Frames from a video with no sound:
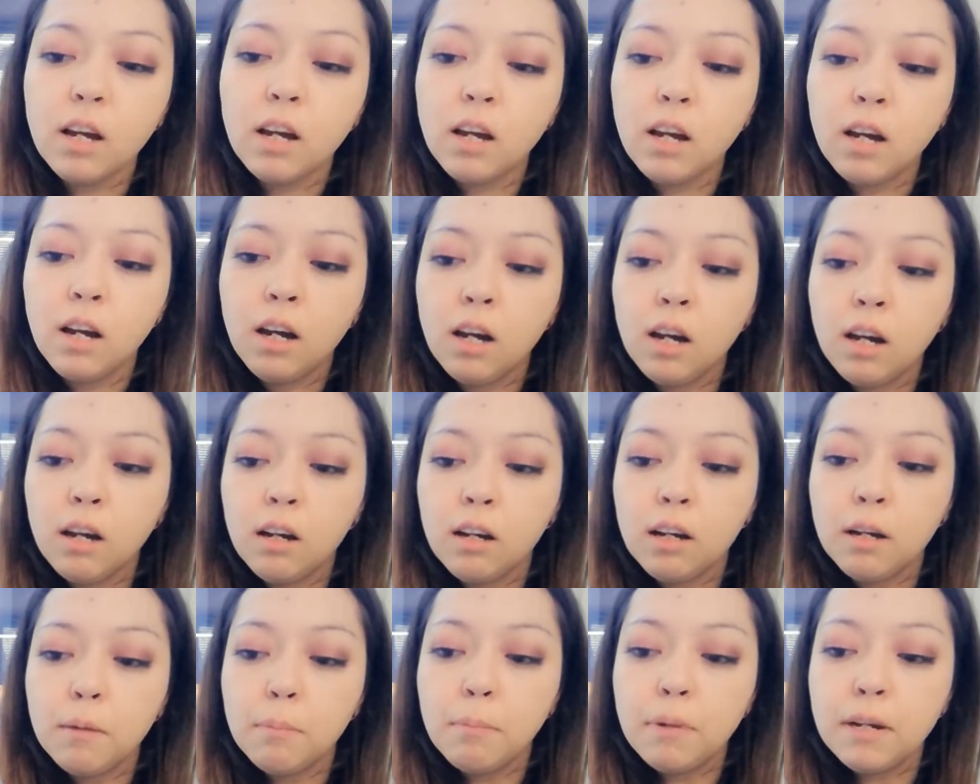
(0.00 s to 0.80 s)

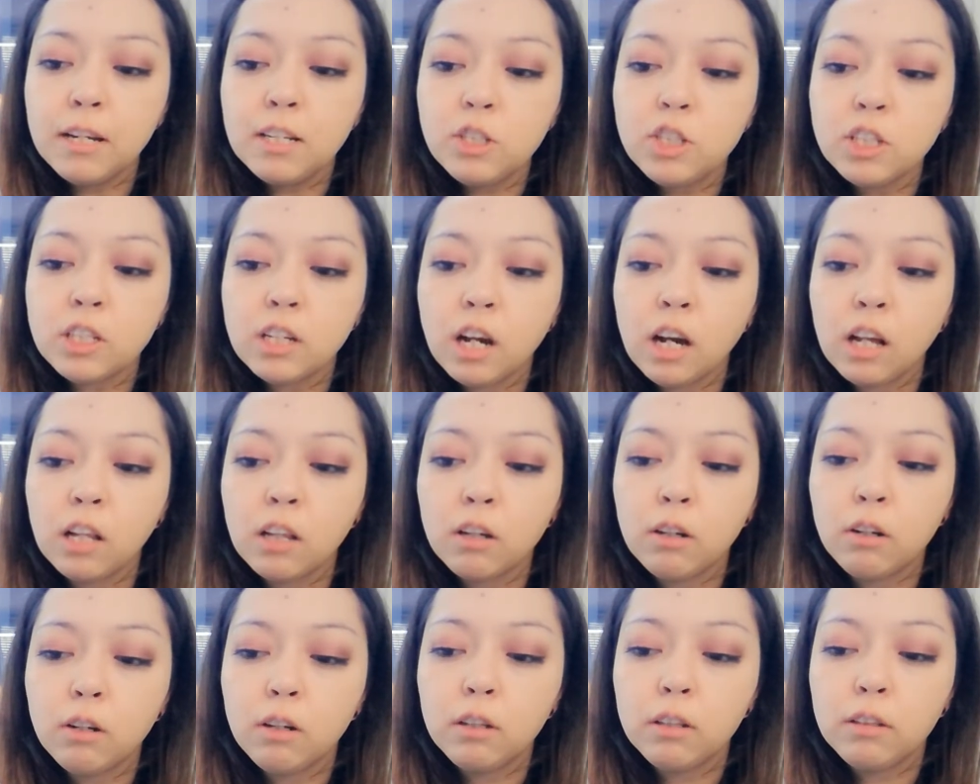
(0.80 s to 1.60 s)
a beige
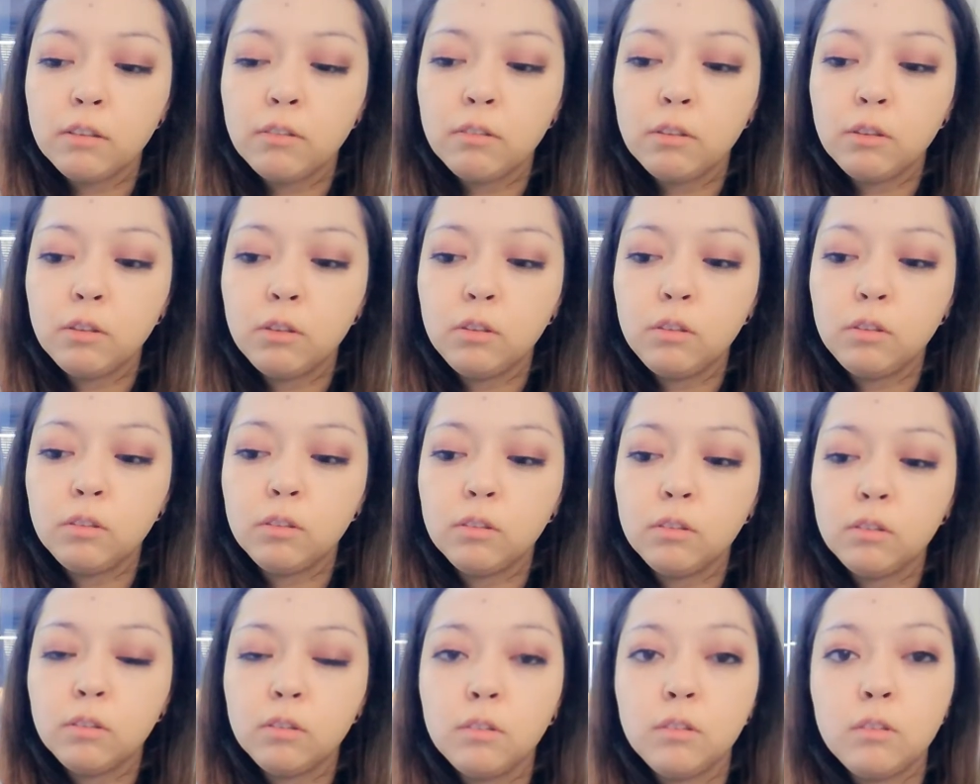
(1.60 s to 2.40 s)
color. You
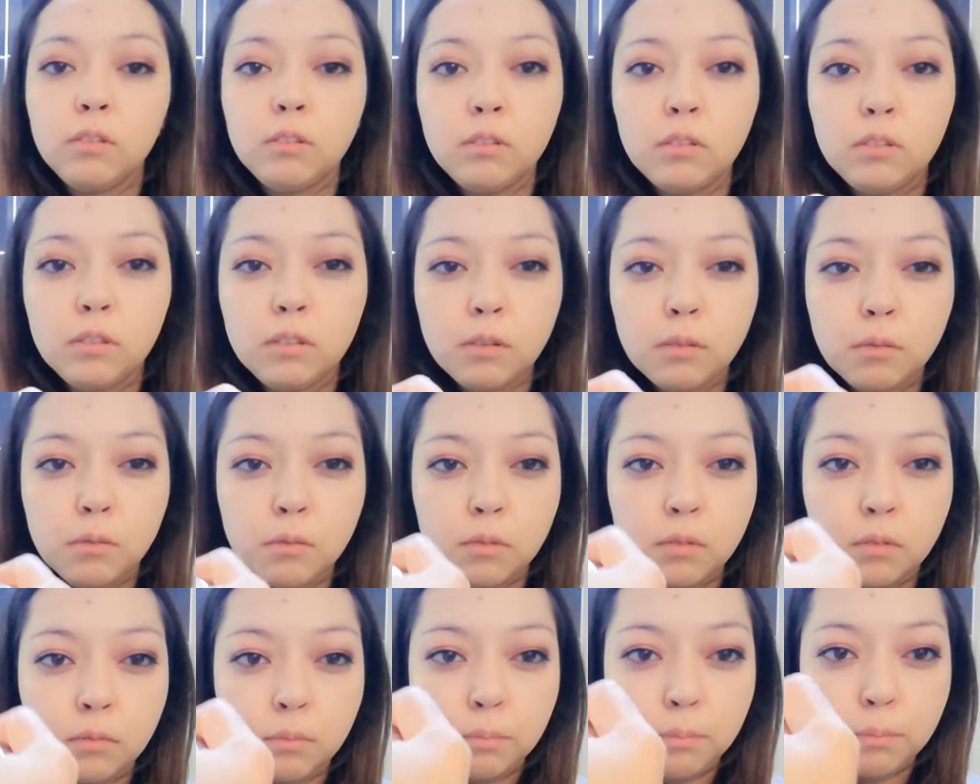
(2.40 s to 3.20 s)

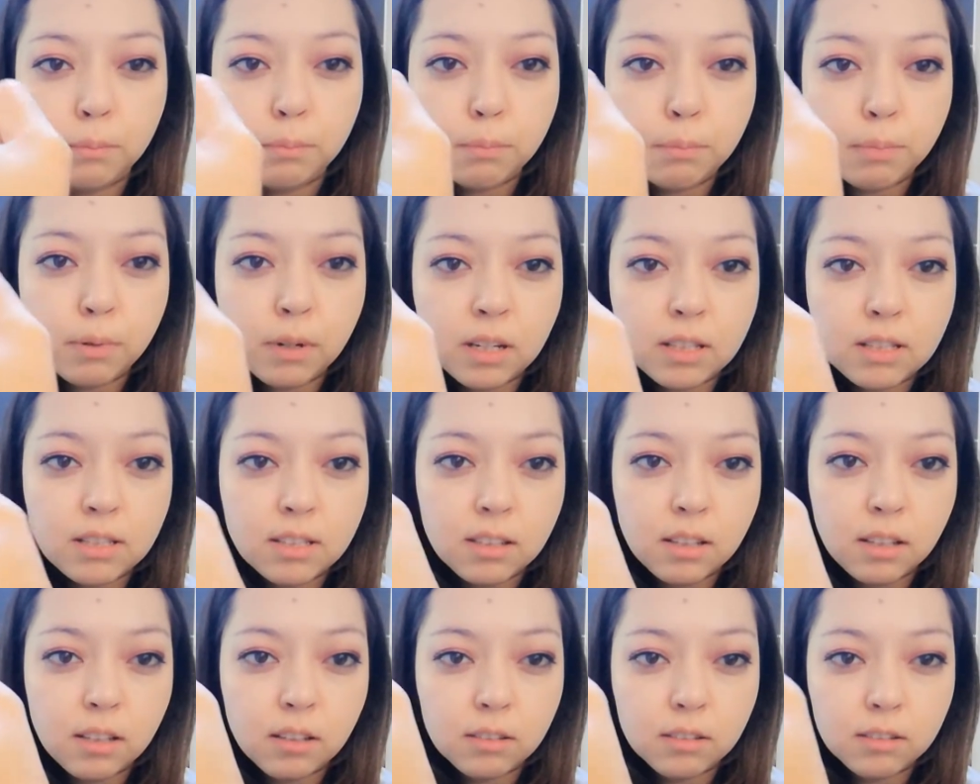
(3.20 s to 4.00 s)
press it,
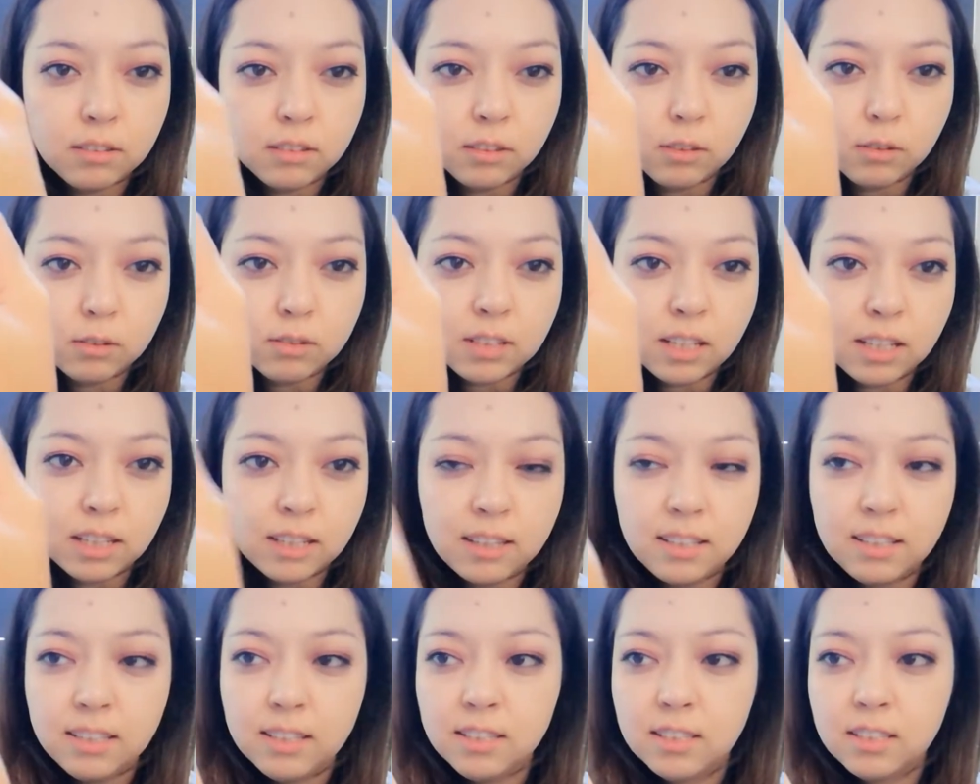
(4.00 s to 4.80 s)
looks like
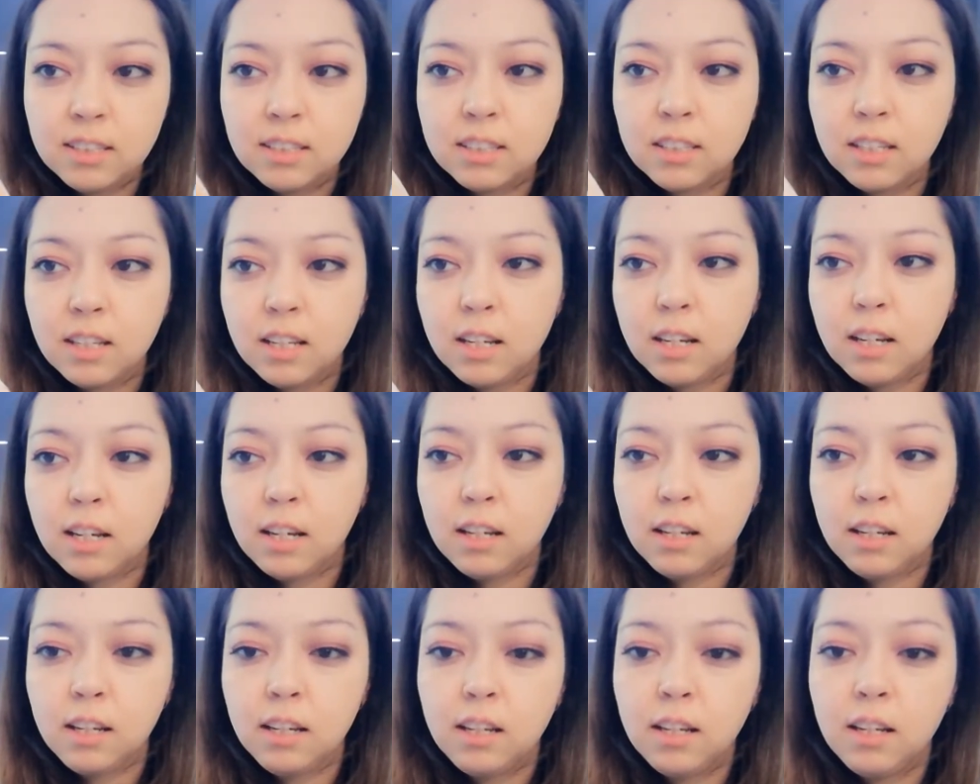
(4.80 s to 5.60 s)
this.
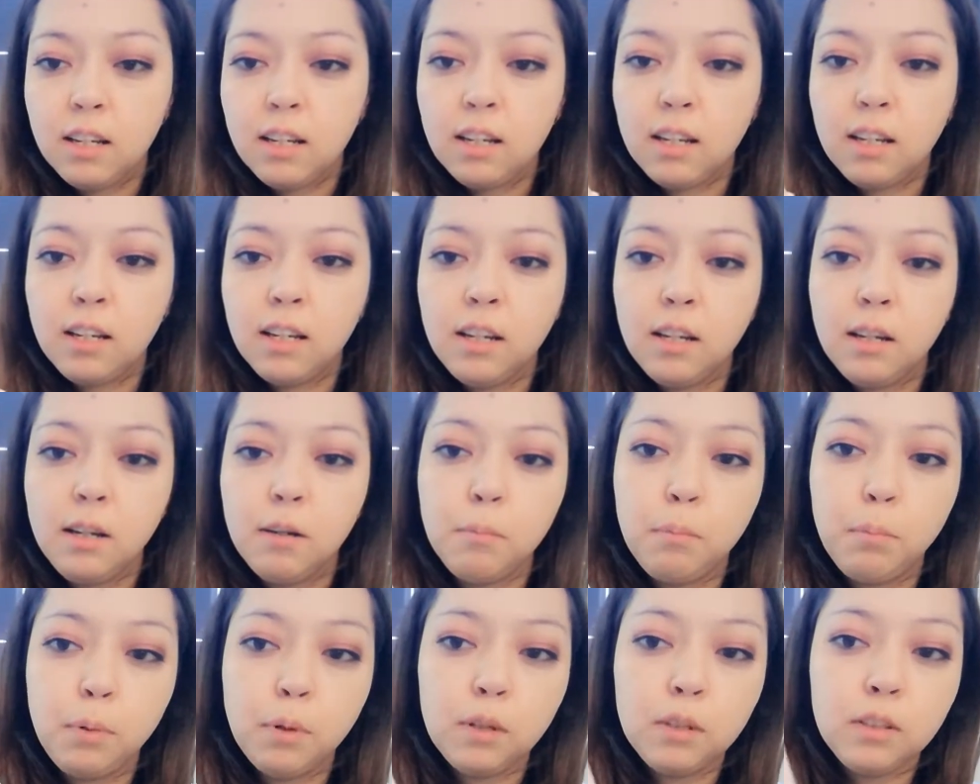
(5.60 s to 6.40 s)

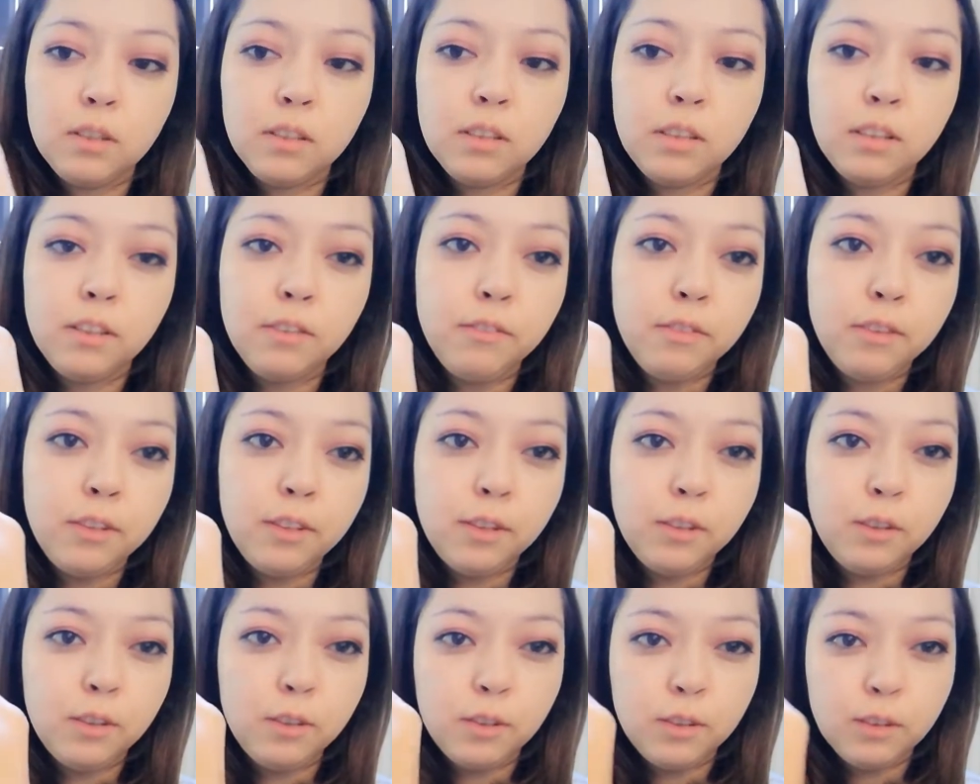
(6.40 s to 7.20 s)
but if
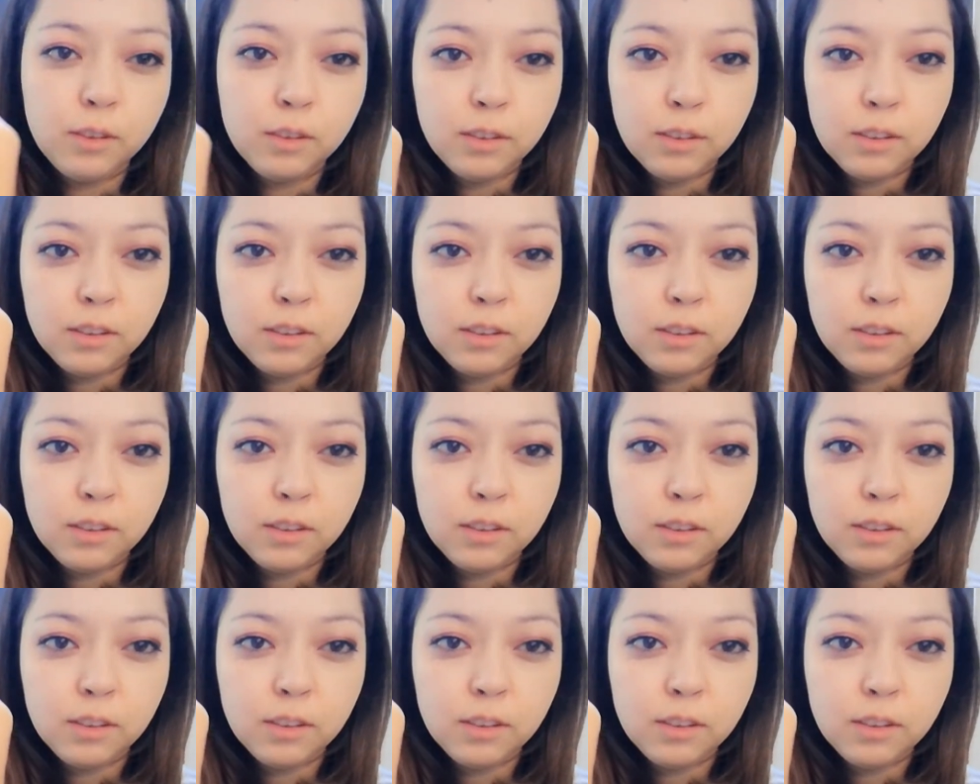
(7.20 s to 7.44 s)
you